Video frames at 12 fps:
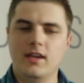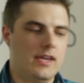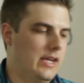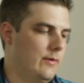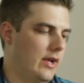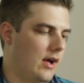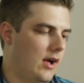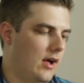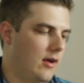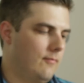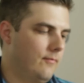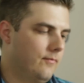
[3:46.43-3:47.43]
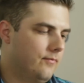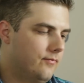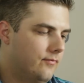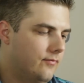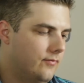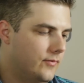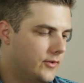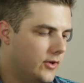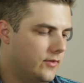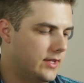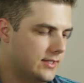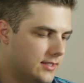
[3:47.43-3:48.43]
Anyway, so
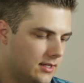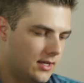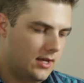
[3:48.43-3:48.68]
this,